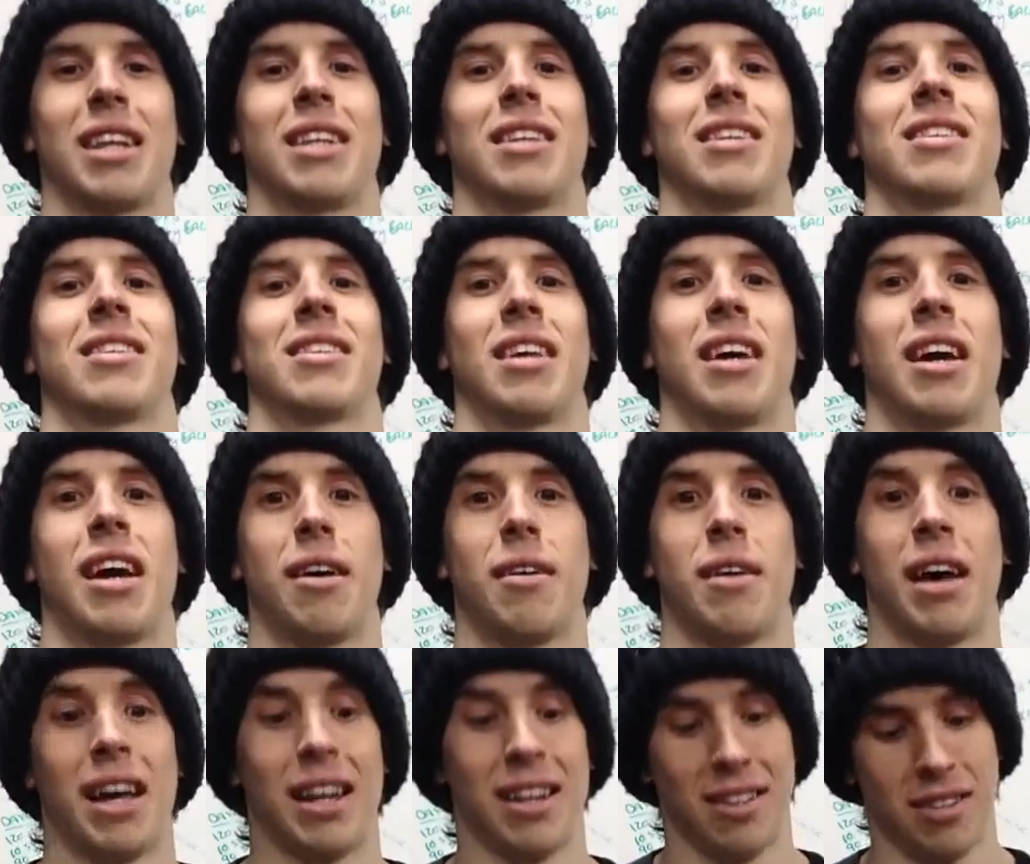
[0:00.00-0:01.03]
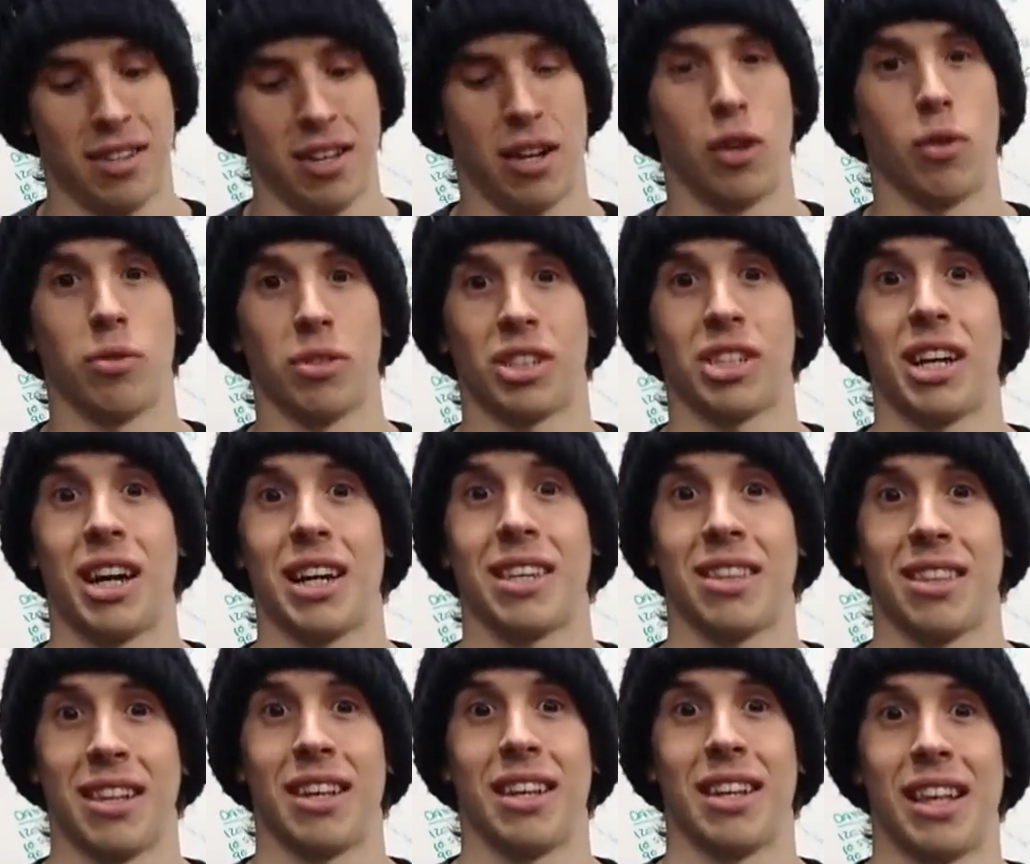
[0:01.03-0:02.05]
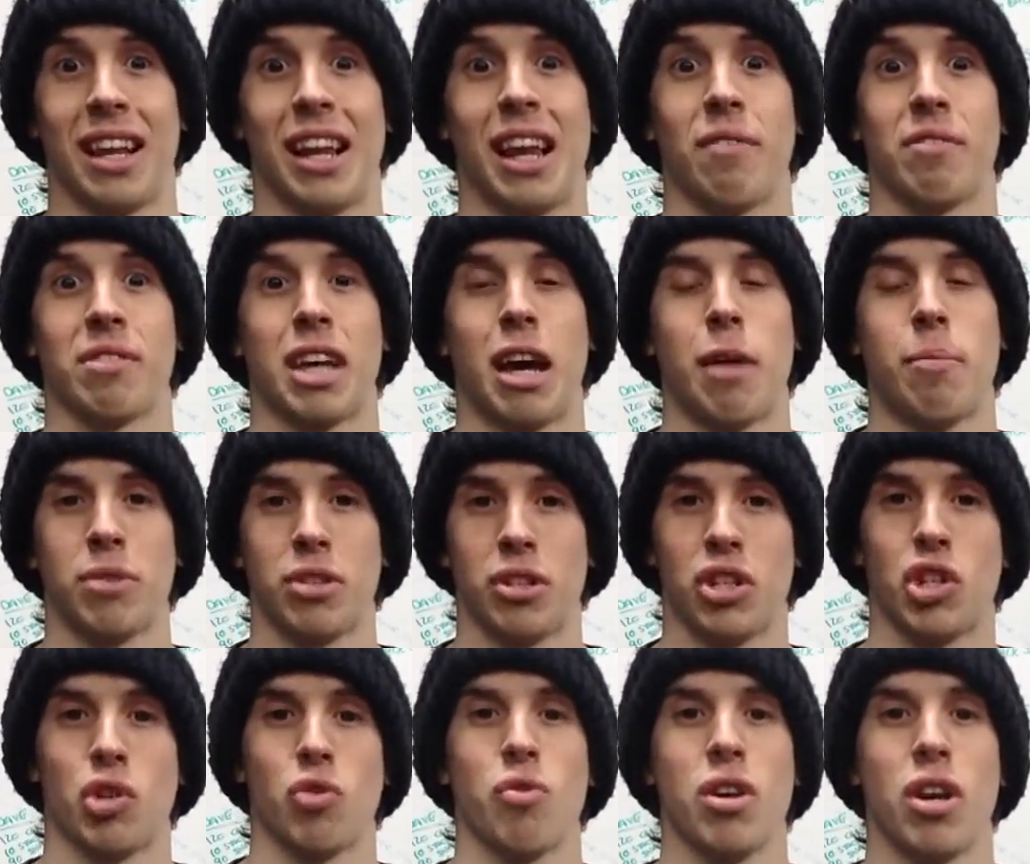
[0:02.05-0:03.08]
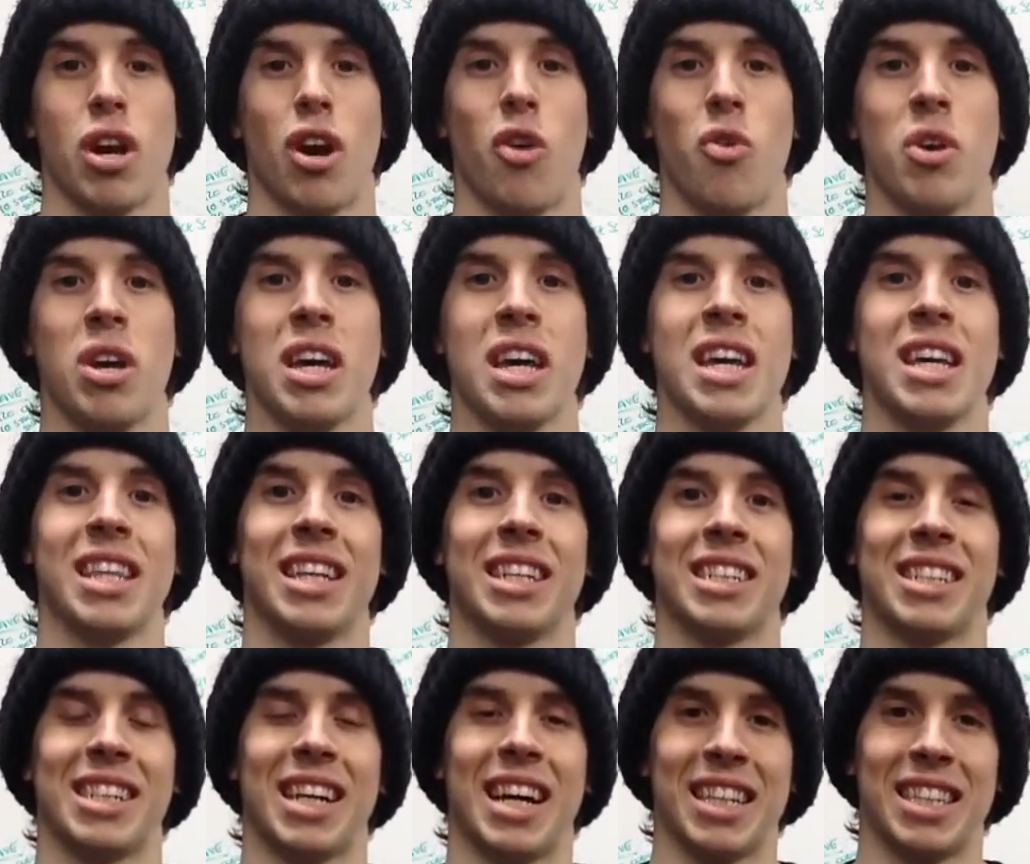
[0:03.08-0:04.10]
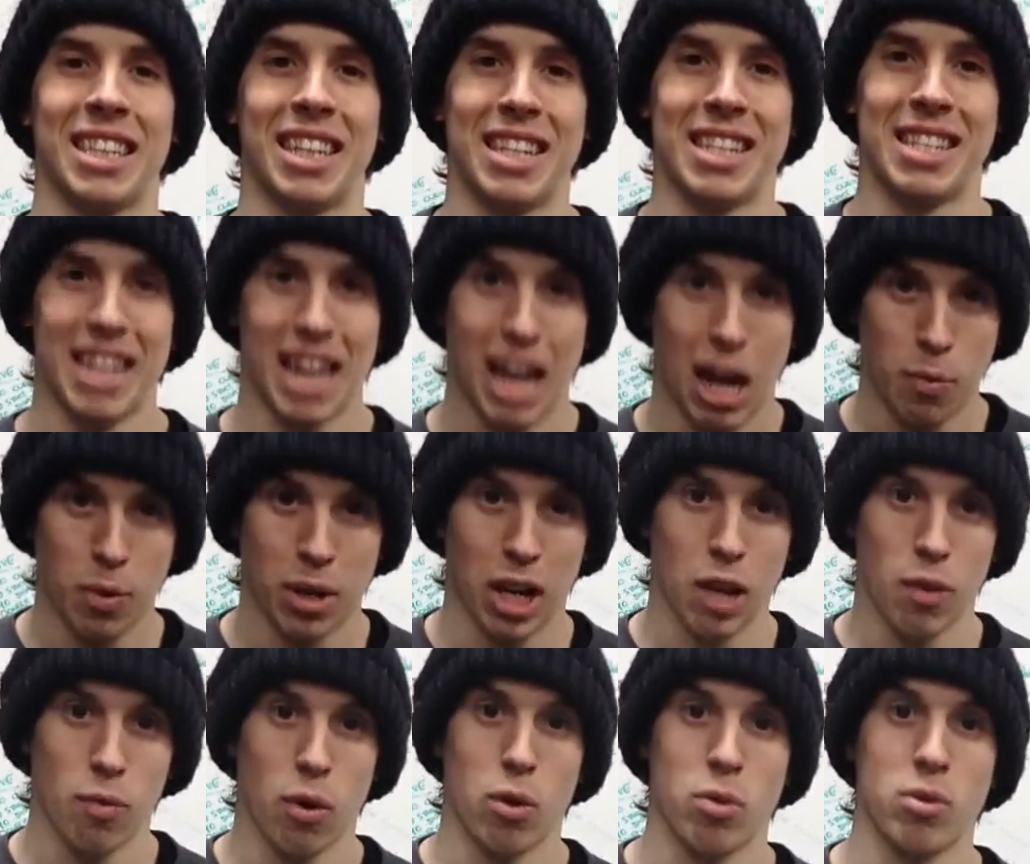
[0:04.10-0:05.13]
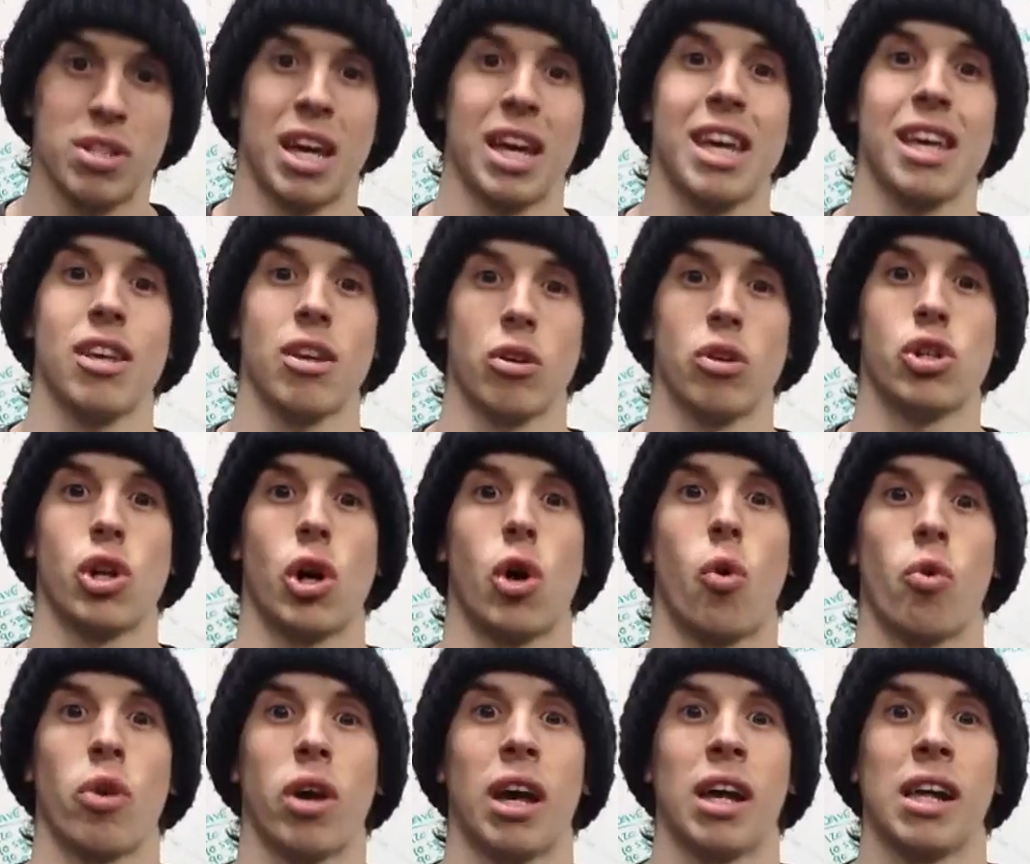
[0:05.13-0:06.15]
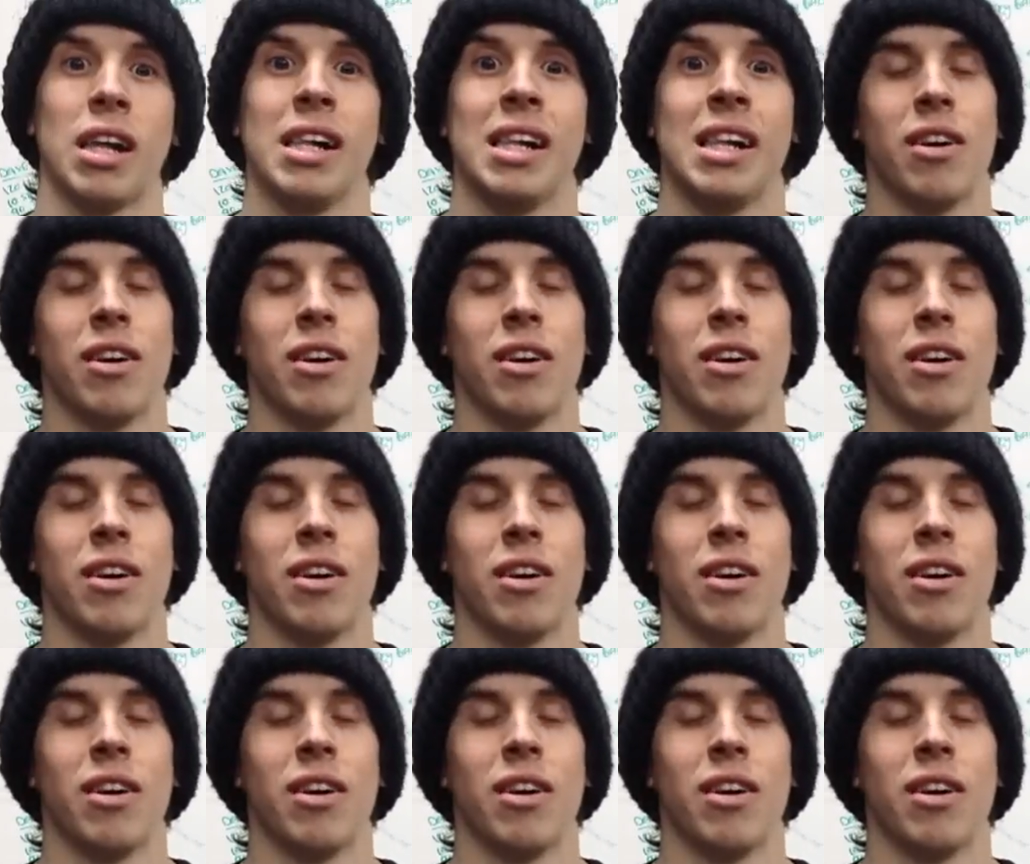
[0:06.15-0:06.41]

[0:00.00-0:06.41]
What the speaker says: and alongside the left scap as a trio that starts to then downwardly rotate your shoulder,